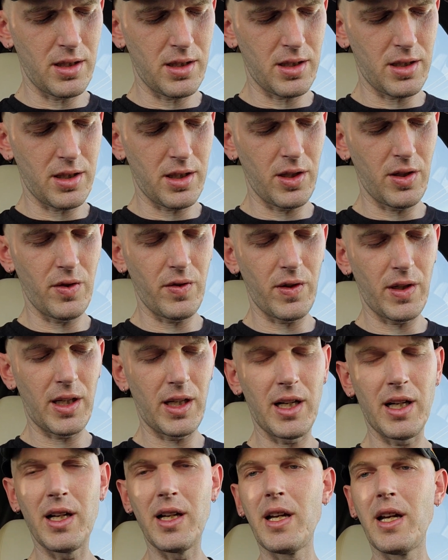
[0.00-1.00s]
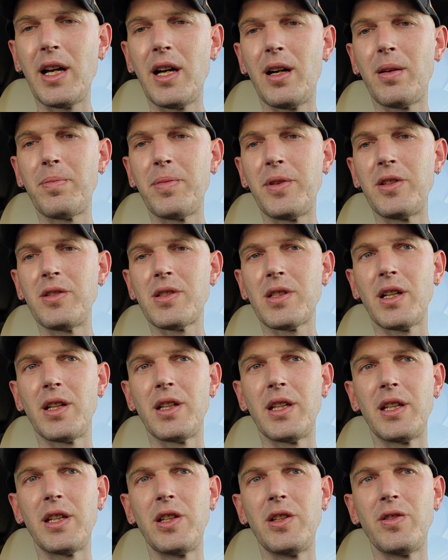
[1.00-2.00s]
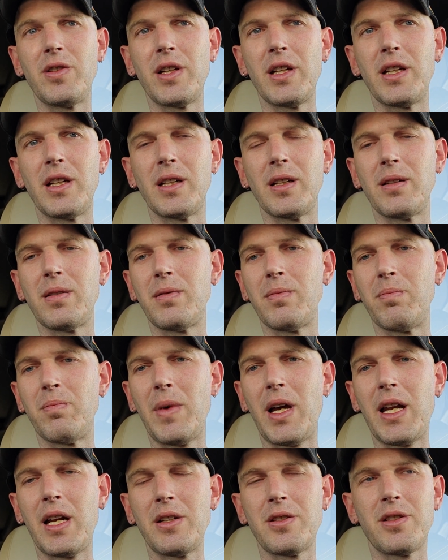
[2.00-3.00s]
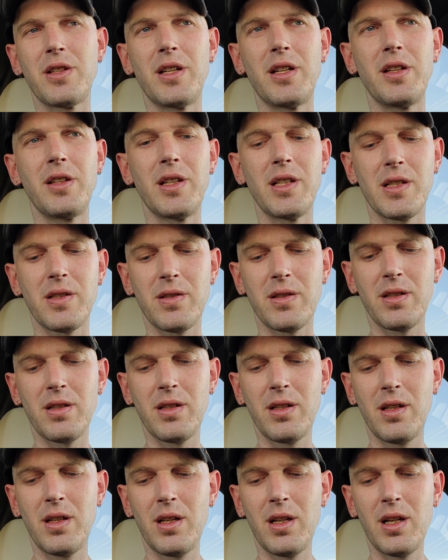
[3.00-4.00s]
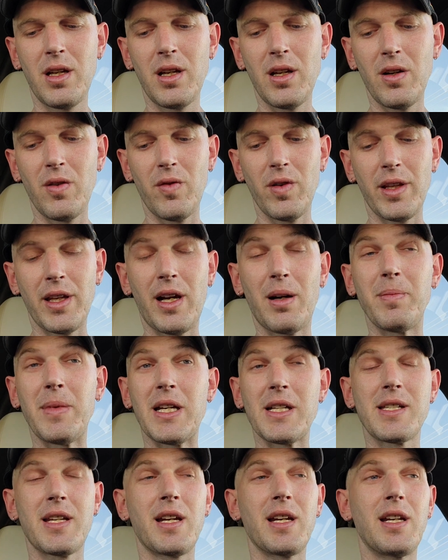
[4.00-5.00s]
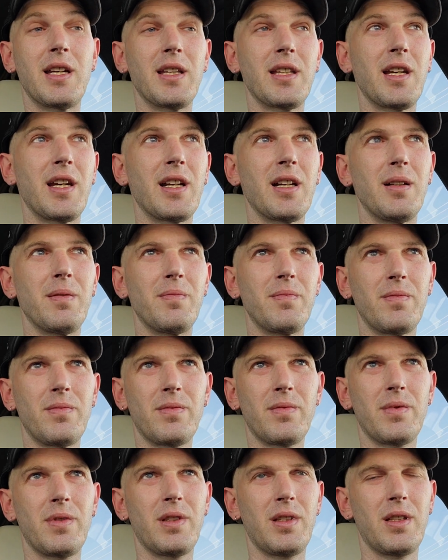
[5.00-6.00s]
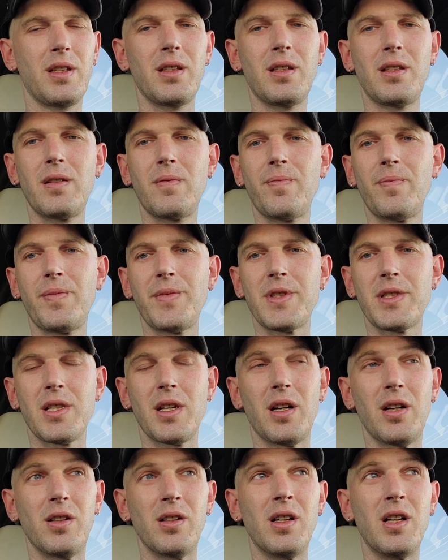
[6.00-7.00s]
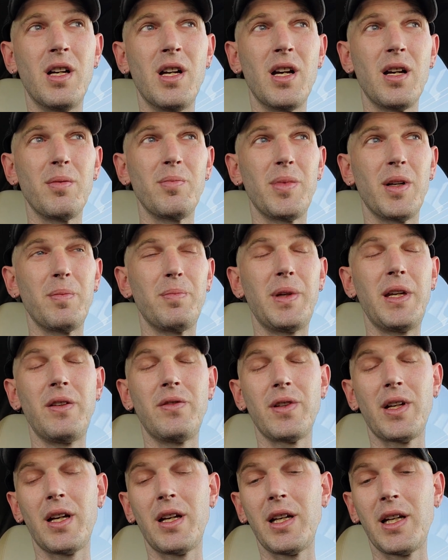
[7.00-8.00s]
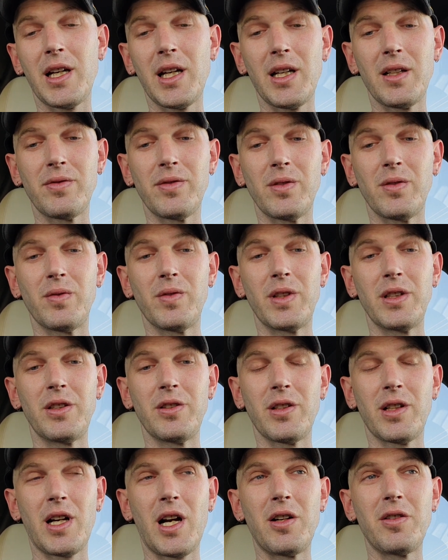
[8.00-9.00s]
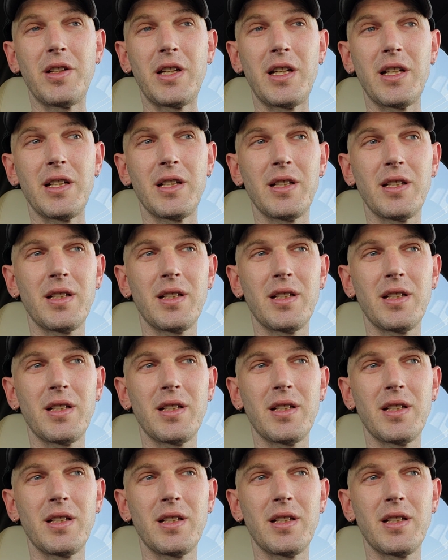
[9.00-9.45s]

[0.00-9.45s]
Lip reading: to help you so that you can manage to do this without messing anything up. So, but be very careful when you're coding